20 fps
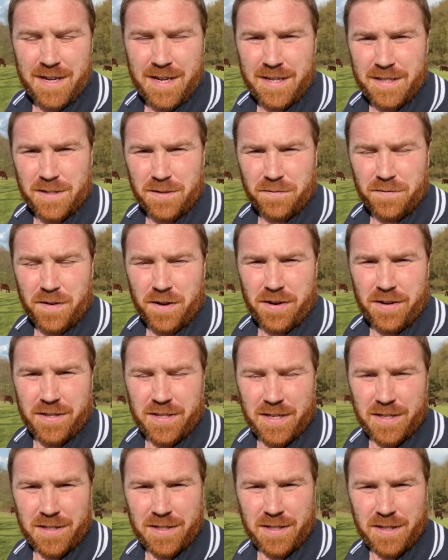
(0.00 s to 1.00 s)
It's a very
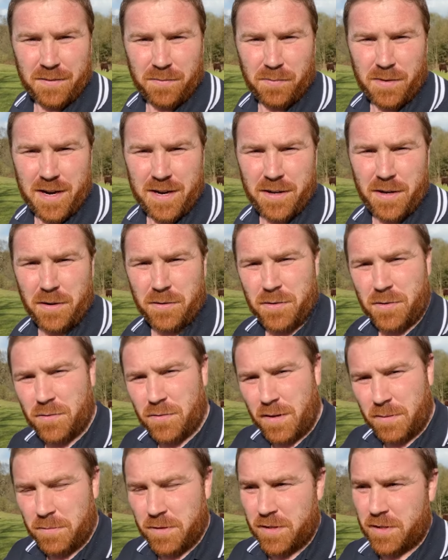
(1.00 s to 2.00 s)
sensitive way, no
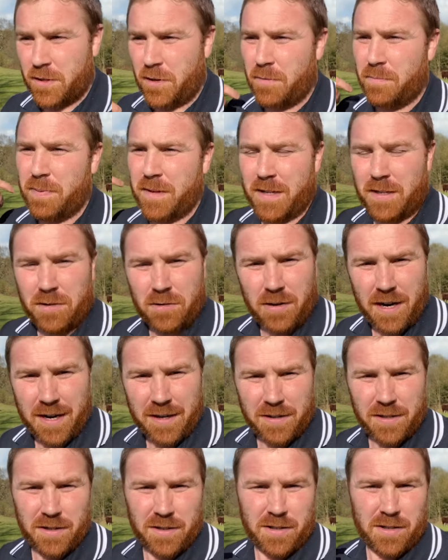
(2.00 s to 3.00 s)
strimmers, no big
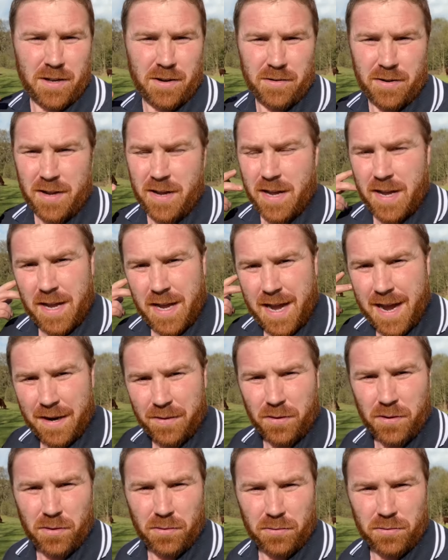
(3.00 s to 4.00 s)
tractors, no
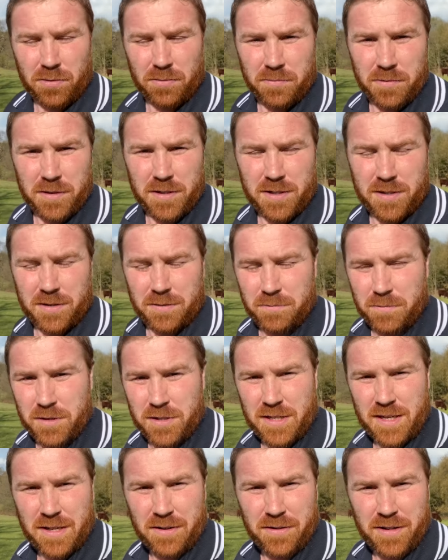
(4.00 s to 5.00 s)
agricultural
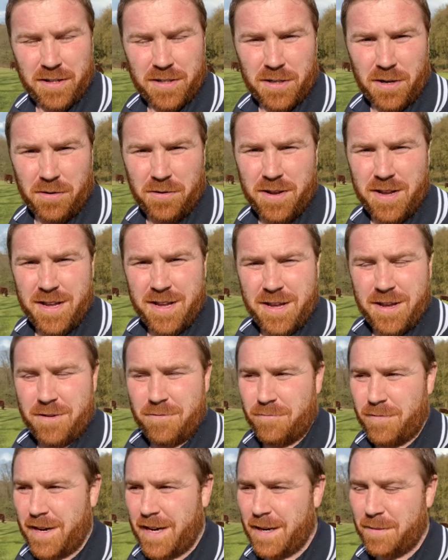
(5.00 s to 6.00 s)
machinery. So
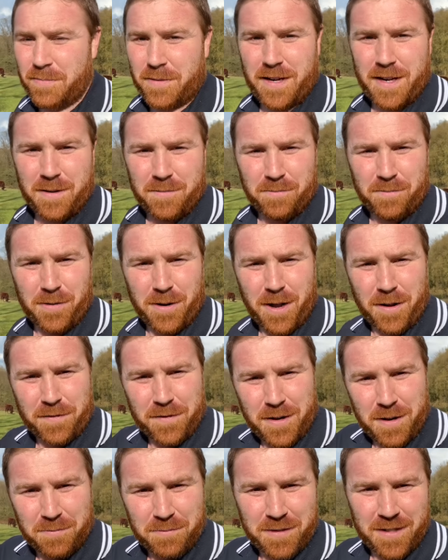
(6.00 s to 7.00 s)
really brilliant. But I've
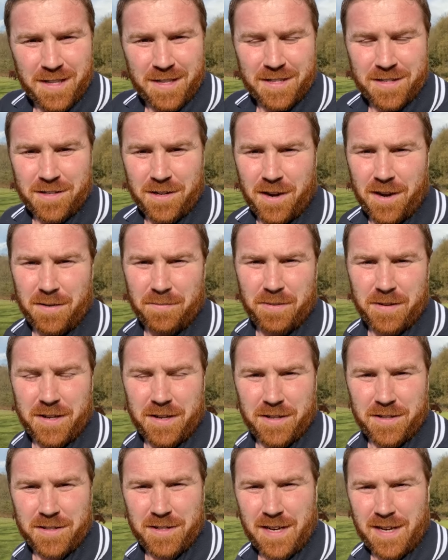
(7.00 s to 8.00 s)
come to this site
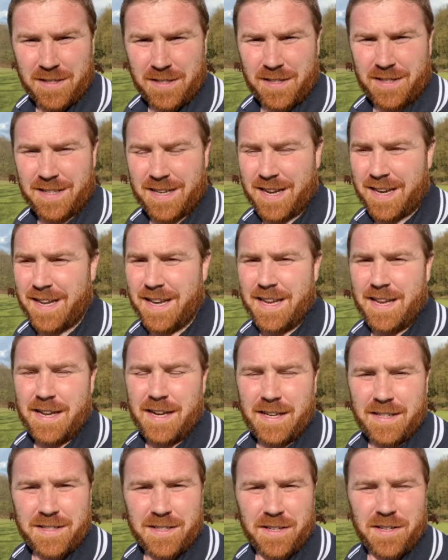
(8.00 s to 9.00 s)
because, as I say,
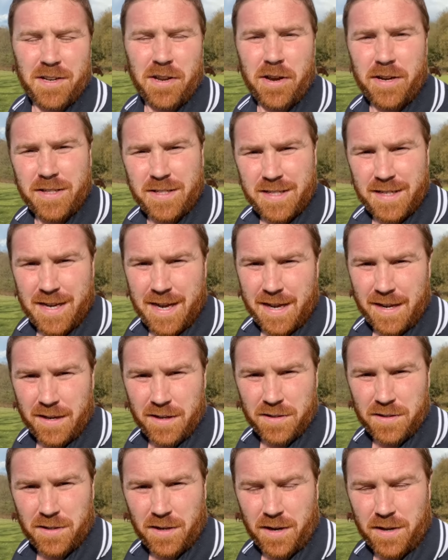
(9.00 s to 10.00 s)
it's a 90
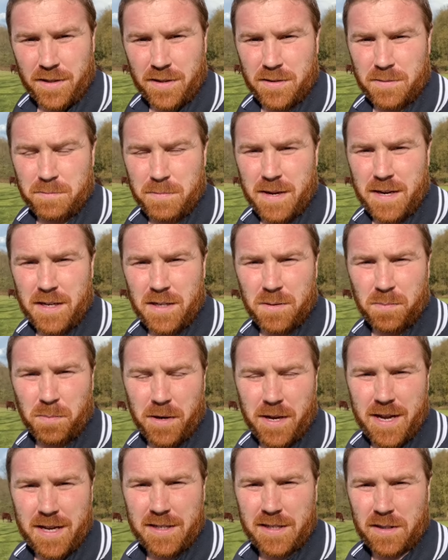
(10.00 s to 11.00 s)
acre site that's managed
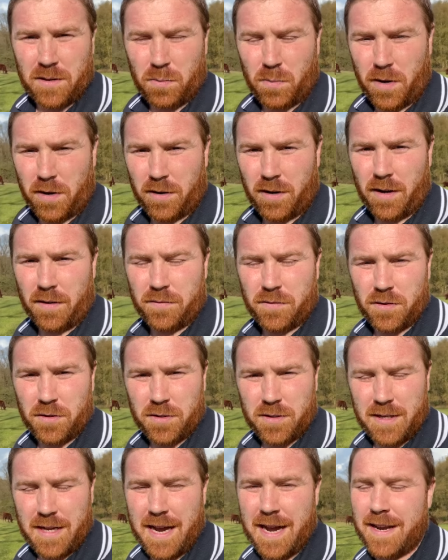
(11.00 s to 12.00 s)
by Essex Wildlife
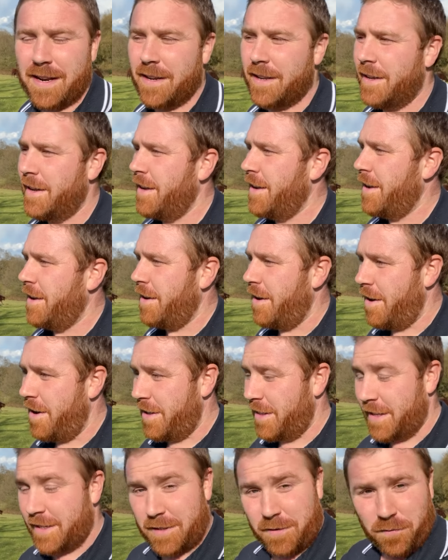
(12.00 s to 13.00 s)
Trust. And I,
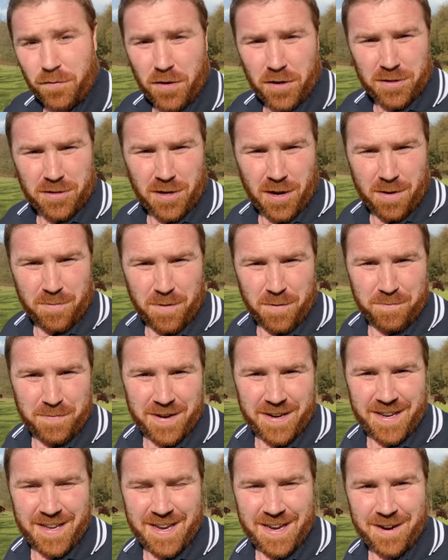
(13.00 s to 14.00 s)
this is the first time I've
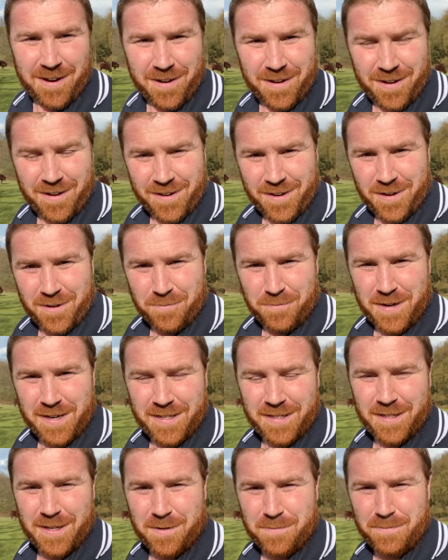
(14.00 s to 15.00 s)
been here. I, I, can't wait
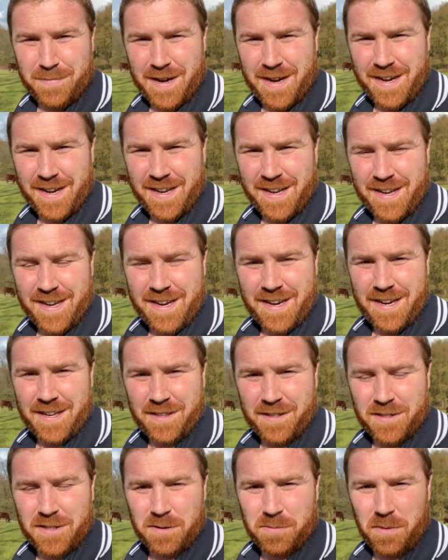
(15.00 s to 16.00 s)
to come back in
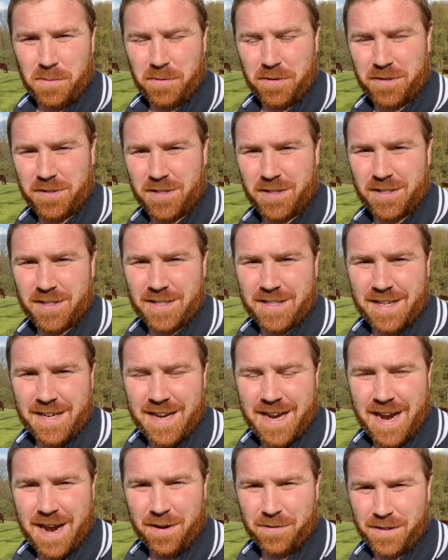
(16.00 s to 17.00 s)
the summer months and see
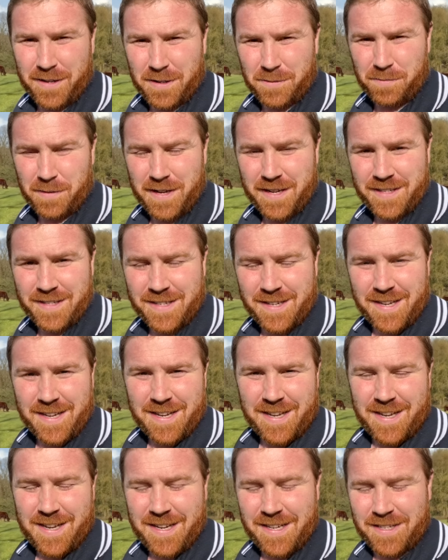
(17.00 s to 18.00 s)
how this place
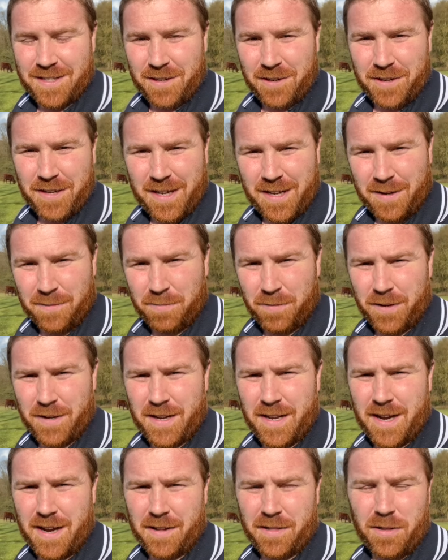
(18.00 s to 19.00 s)
is looking. But
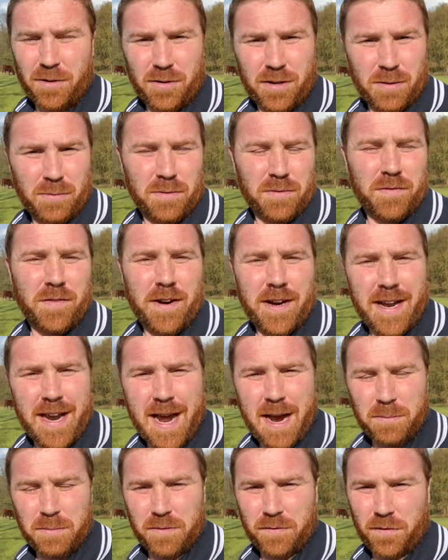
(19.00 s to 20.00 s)
I thought it was very
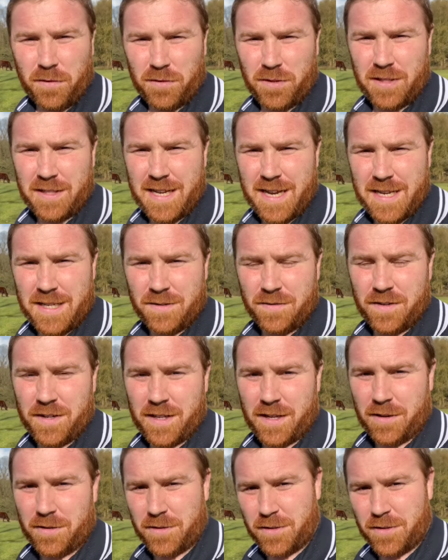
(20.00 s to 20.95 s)
apt for today's video.